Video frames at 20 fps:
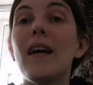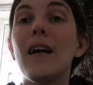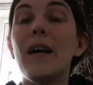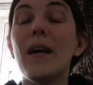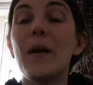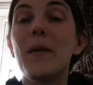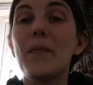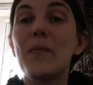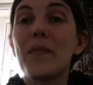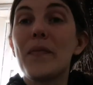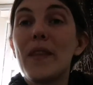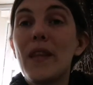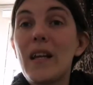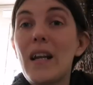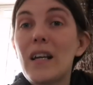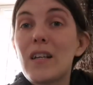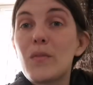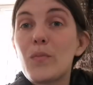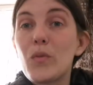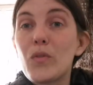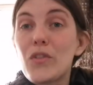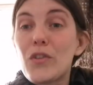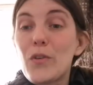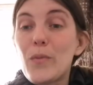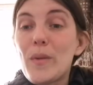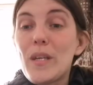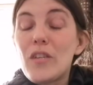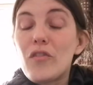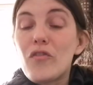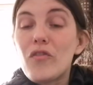the next book's
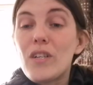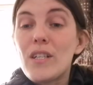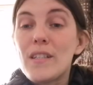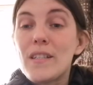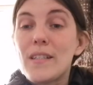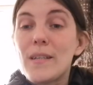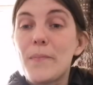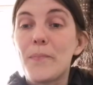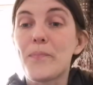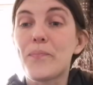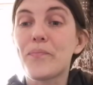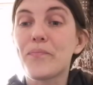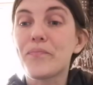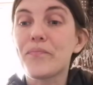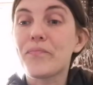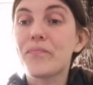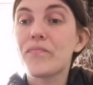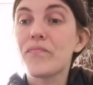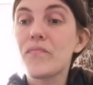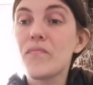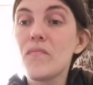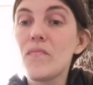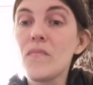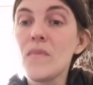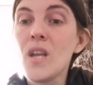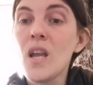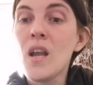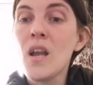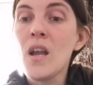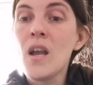going to be interesting.
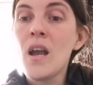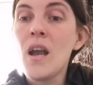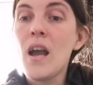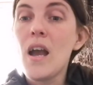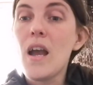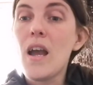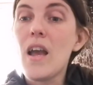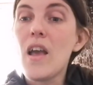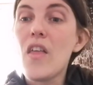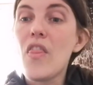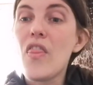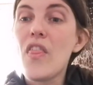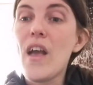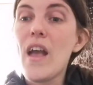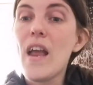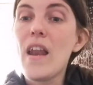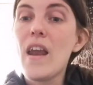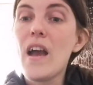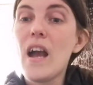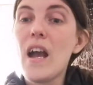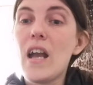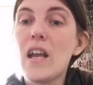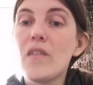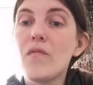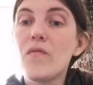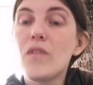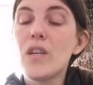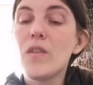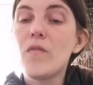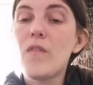Then I
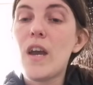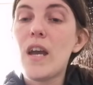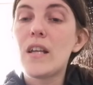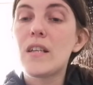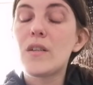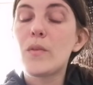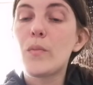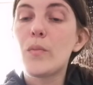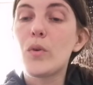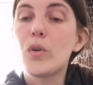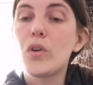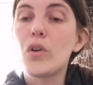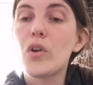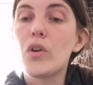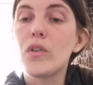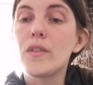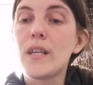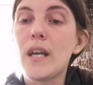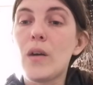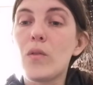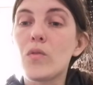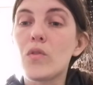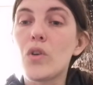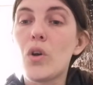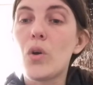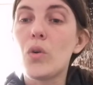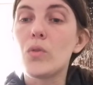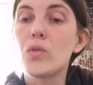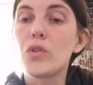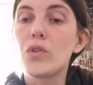reread a book called How to
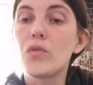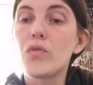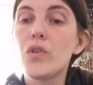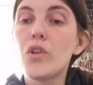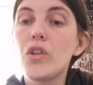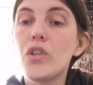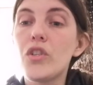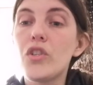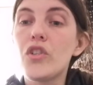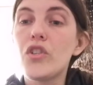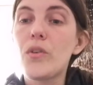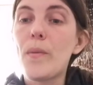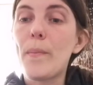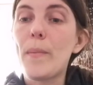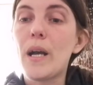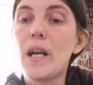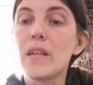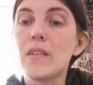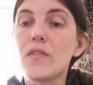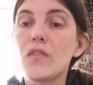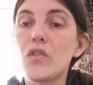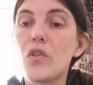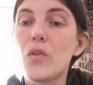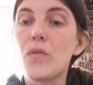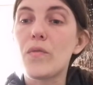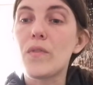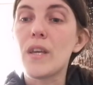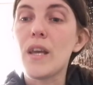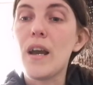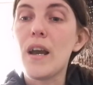Hold a Grudge by Sophie